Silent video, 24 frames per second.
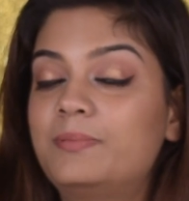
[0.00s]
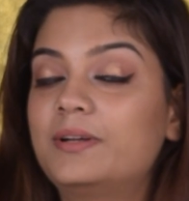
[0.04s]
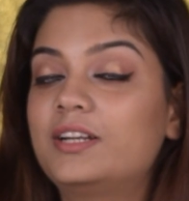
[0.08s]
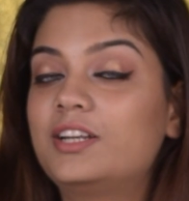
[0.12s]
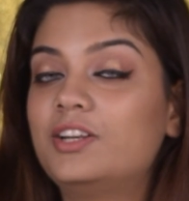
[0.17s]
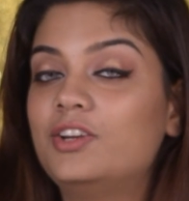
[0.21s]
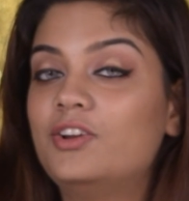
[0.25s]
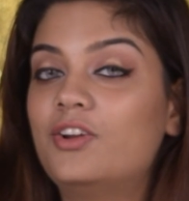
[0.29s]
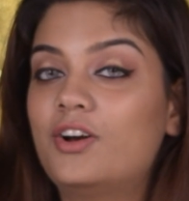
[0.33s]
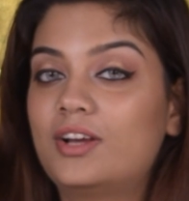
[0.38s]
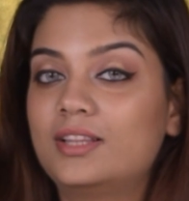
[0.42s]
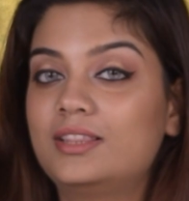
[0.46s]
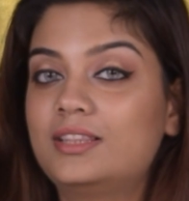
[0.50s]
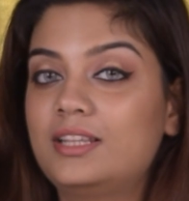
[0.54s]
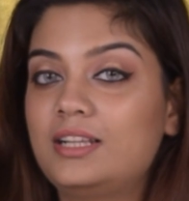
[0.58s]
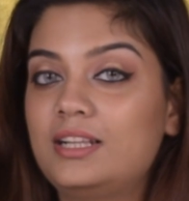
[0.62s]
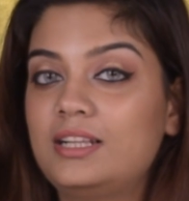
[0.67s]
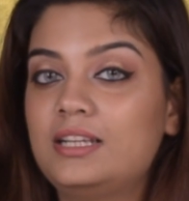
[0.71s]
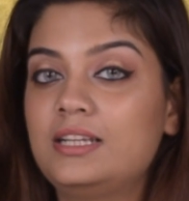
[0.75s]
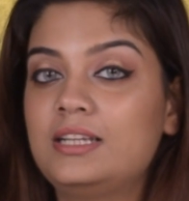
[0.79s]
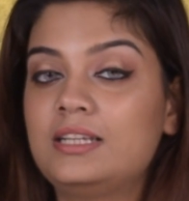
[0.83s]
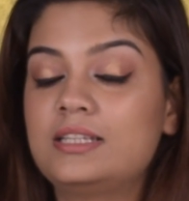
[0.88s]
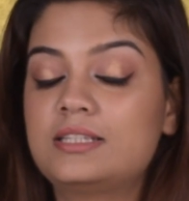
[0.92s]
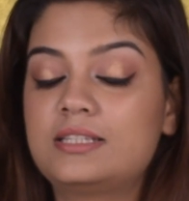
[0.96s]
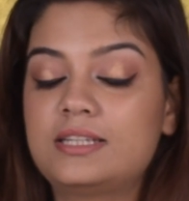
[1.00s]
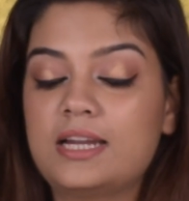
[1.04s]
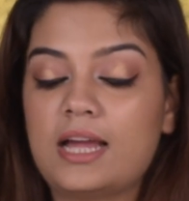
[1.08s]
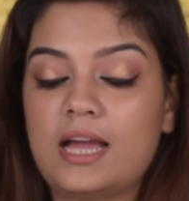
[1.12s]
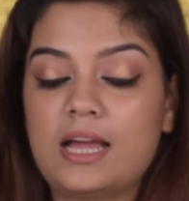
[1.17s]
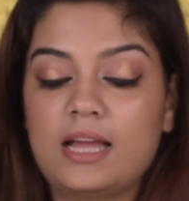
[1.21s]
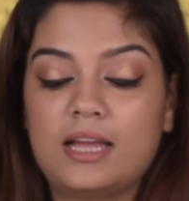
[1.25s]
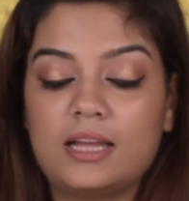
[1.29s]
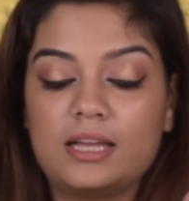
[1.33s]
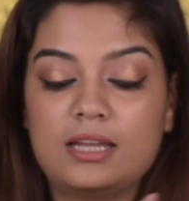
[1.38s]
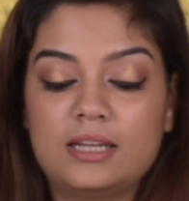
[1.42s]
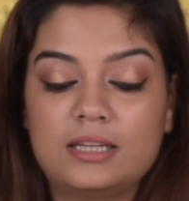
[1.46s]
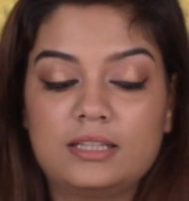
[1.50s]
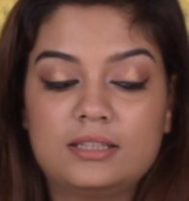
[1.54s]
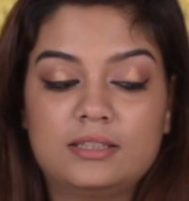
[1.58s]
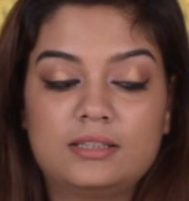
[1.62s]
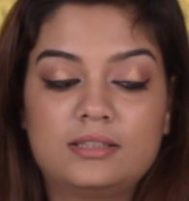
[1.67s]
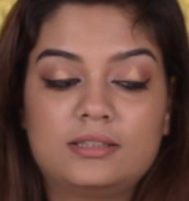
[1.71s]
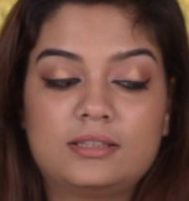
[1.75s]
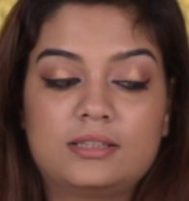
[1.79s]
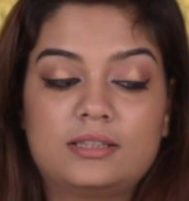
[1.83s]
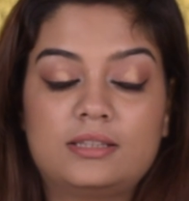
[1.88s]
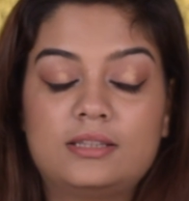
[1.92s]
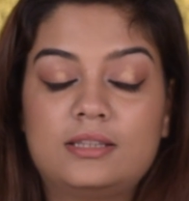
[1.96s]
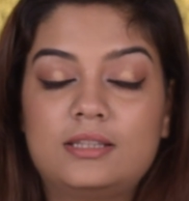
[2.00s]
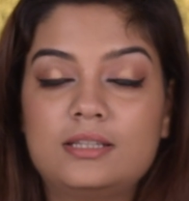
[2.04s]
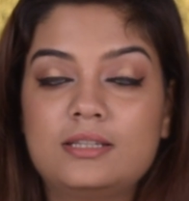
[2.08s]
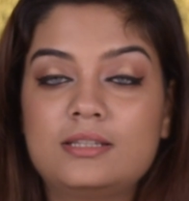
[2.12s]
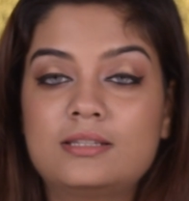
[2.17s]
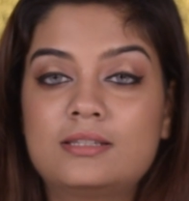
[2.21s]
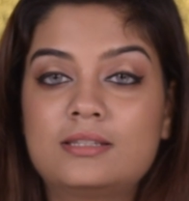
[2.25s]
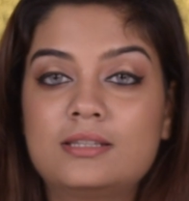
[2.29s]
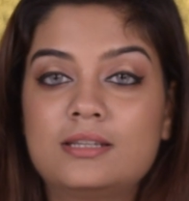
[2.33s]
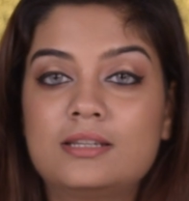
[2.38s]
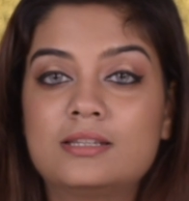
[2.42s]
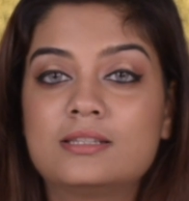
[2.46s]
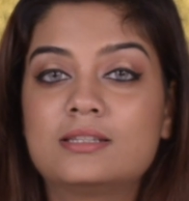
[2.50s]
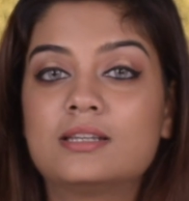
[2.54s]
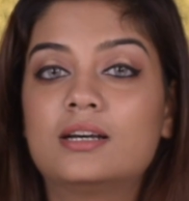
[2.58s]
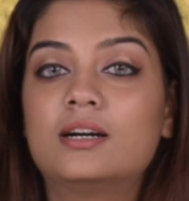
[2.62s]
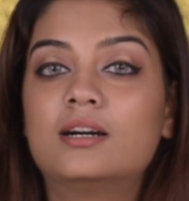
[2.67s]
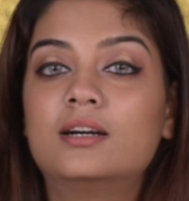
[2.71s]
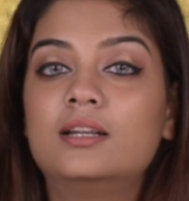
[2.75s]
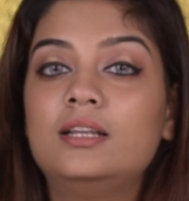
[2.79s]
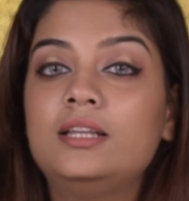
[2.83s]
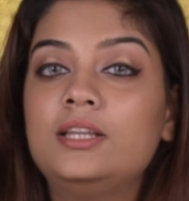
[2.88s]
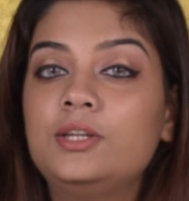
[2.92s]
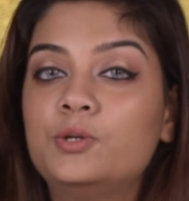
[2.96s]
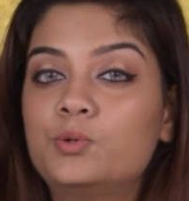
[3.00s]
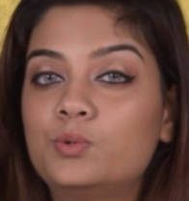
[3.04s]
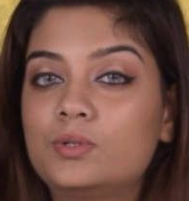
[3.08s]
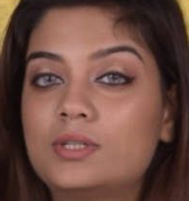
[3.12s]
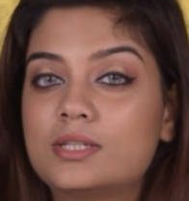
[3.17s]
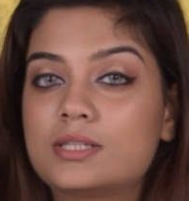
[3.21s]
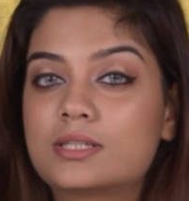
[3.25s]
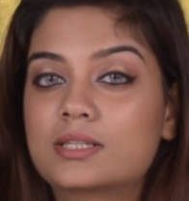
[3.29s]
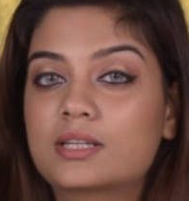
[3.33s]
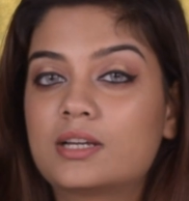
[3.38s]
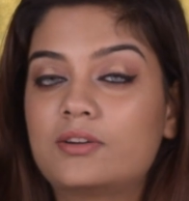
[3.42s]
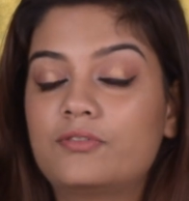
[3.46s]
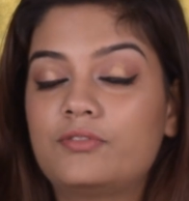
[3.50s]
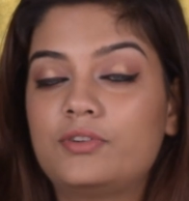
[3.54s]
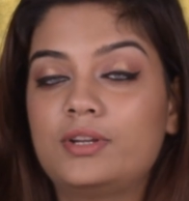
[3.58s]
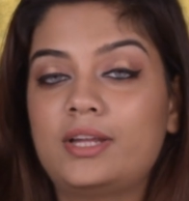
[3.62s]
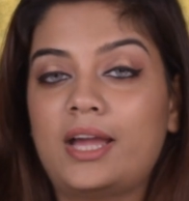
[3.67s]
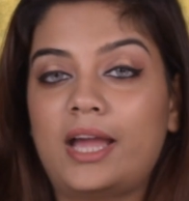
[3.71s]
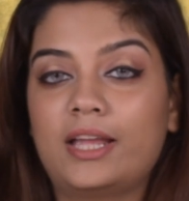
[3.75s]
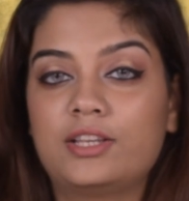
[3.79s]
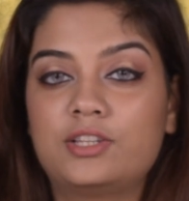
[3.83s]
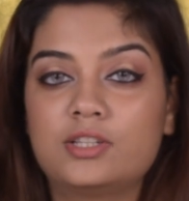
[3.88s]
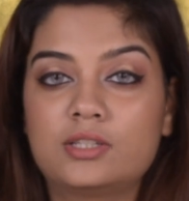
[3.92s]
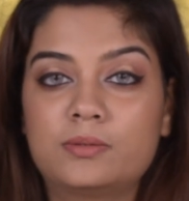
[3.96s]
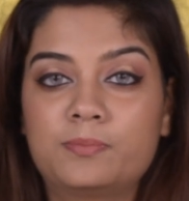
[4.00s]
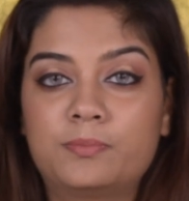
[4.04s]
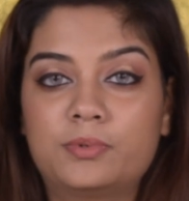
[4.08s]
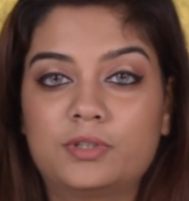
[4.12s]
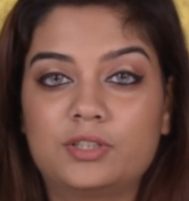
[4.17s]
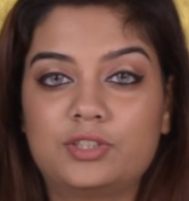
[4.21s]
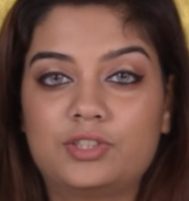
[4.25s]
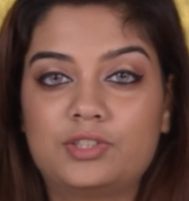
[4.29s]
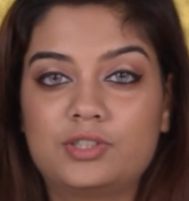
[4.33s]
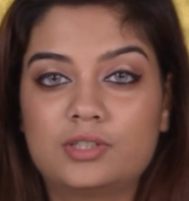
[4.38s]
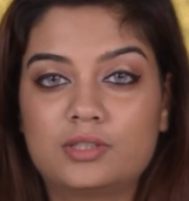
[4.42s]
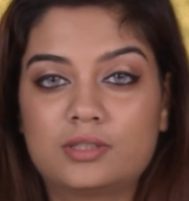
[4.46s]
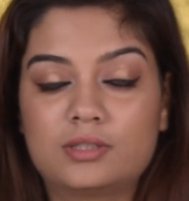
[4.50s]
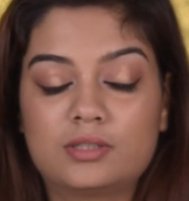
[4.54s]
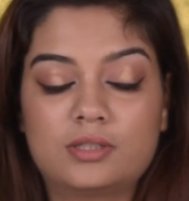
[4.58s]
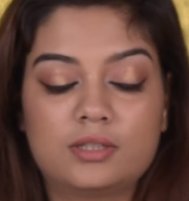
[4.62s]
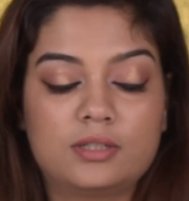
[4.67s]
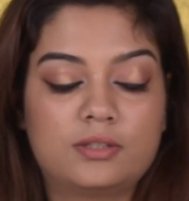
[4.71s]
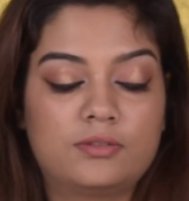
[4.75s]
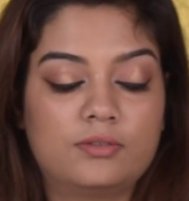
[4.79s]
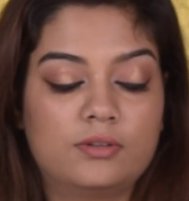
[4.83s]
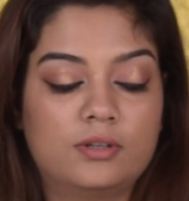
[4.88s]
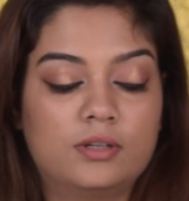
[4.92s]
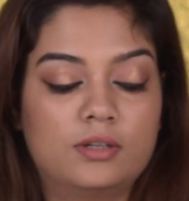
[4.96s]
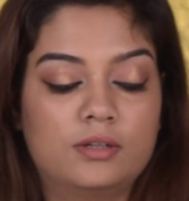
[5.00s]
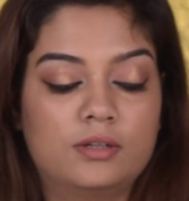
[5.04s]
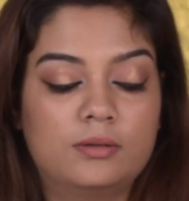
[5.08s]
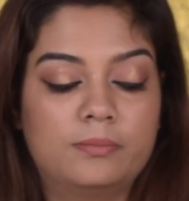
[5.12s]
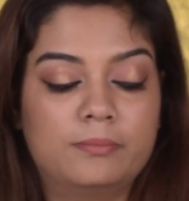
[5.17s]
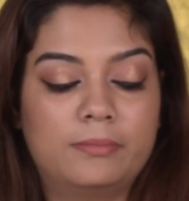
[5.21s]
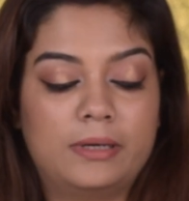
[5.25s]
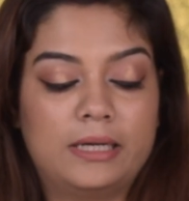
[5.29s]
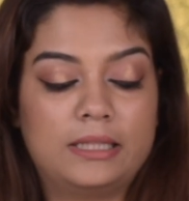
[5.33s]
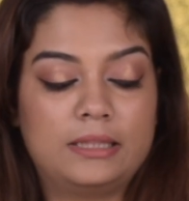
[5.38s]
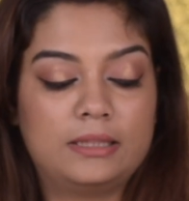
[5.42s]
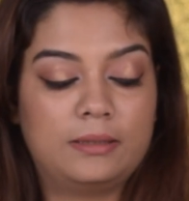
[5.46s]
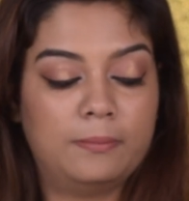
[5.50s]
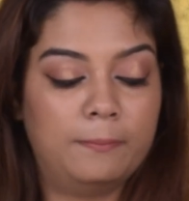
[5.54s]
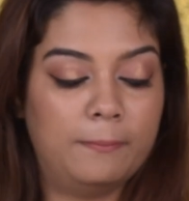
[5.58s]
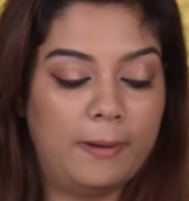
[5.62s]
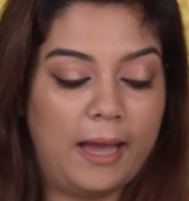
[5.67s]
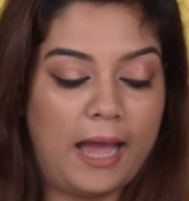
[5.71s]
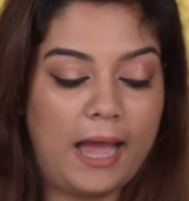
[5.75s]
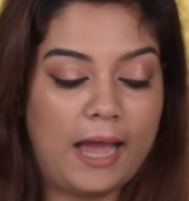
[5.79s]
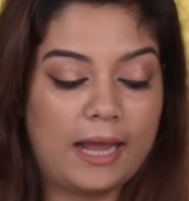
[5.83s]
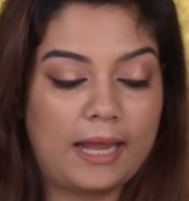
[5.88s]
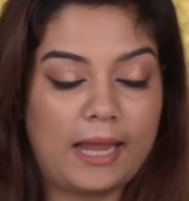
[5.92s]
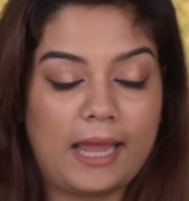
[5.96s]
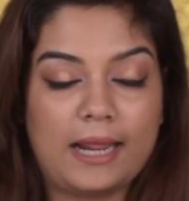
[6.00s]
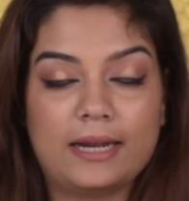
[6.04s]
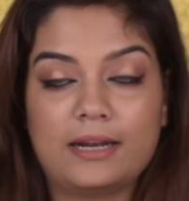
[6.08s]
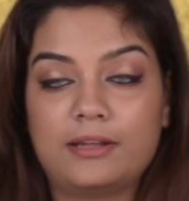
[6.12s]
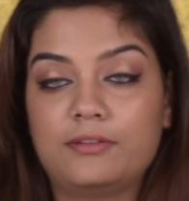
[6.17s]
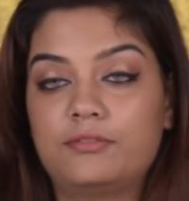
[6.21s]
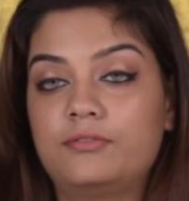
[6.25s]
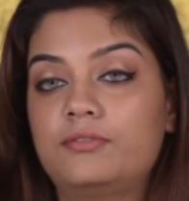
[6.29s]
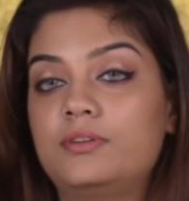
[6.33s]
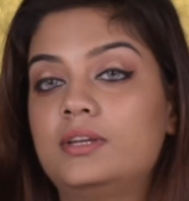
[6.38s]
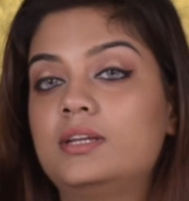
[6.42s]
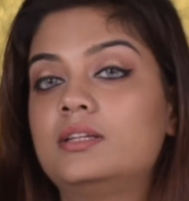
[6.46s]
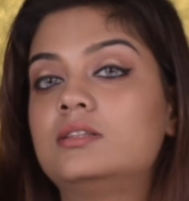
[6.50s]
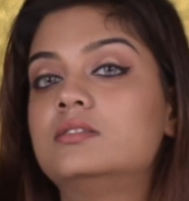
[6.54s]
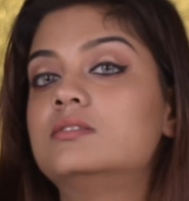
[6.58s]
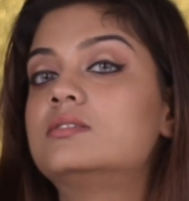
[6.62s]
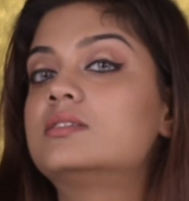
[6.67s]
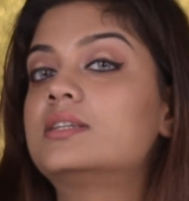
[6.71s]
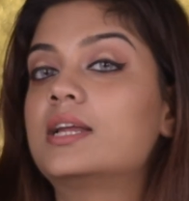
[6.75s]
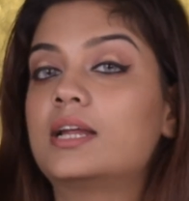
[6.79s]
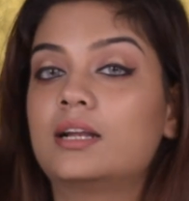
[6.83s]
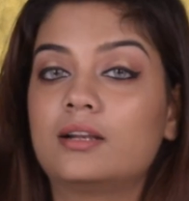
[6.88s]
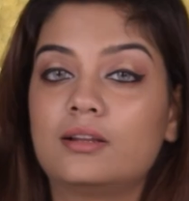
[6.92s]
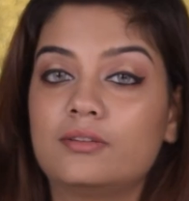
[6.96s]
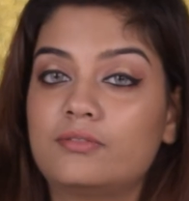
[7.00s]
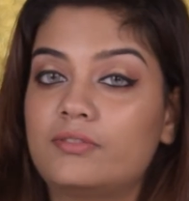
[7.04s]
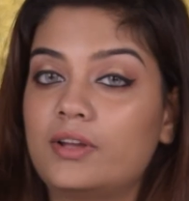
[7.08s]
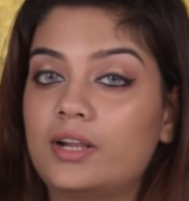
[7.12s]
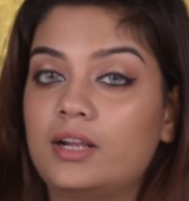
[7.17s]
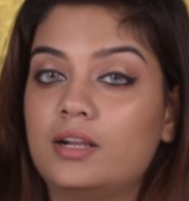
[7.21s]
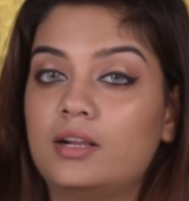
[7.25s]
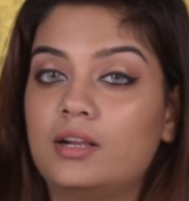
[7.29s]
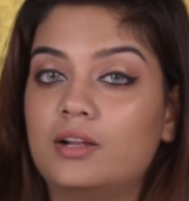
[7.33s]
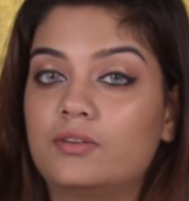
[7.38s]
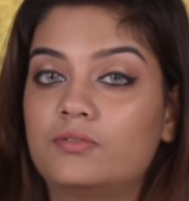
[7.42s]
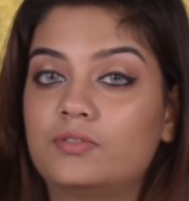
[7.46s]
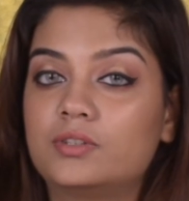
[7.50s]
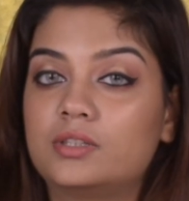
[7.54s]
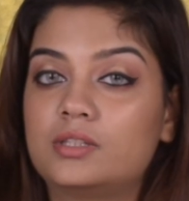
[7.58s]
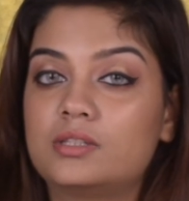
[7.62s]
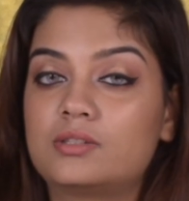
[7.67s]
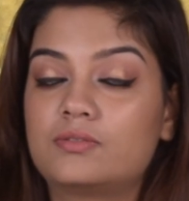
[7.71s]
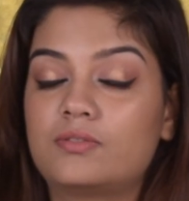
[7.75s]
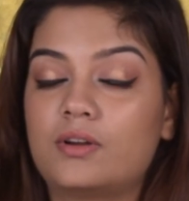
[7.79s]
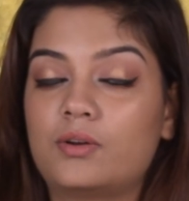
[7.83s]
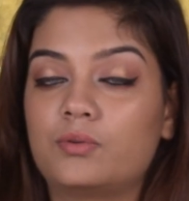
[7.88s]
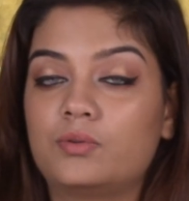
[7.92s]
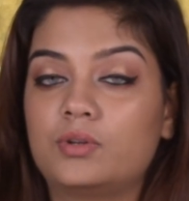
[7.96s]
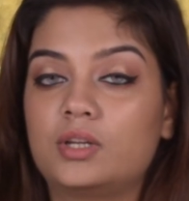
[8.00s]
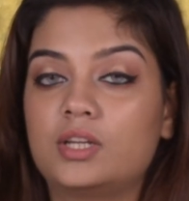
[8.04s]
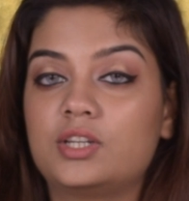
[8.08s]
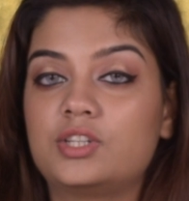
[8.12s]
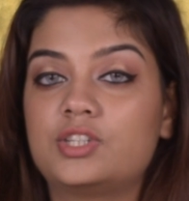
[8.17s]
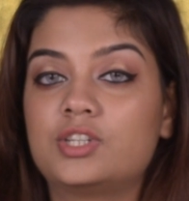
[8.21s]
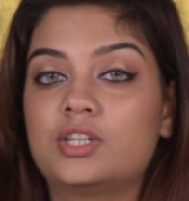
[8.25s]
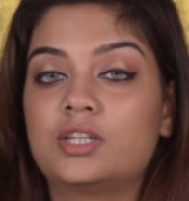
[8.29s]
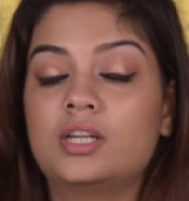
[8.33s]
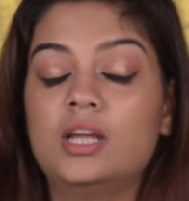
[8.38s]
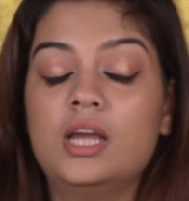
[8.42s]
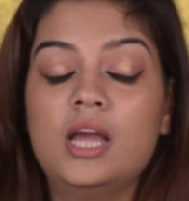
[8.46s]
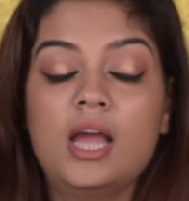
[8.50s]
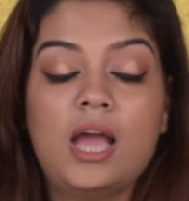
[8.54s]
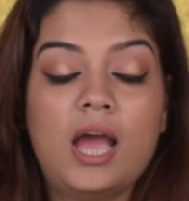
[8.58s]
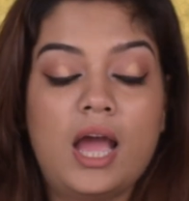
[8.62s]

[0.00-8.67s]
but not the least, this is a new discovery. I just purchased it a month back and I instantly fell in love with this foundation.